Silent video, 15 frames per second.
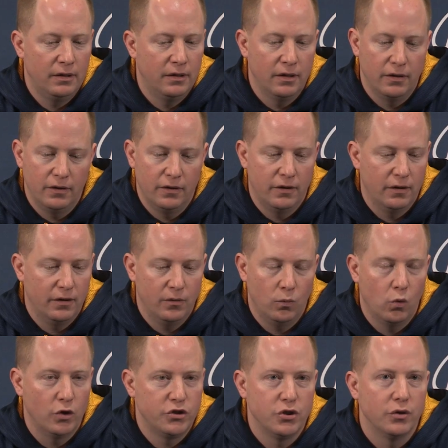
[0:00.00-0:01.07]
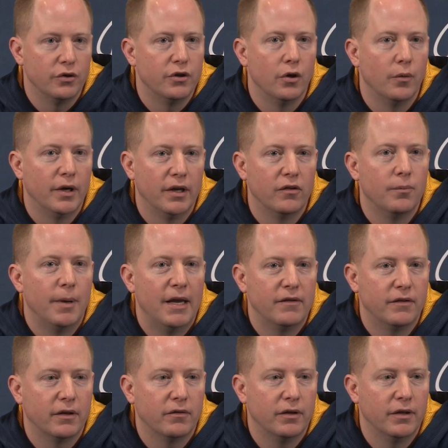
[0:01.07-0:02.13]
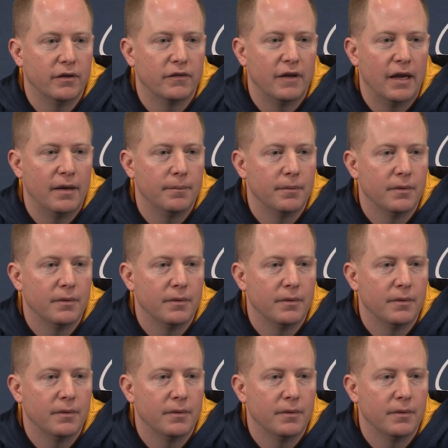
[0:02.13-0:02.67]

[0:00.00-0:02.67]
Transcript: The, the what you're doing is basically the same.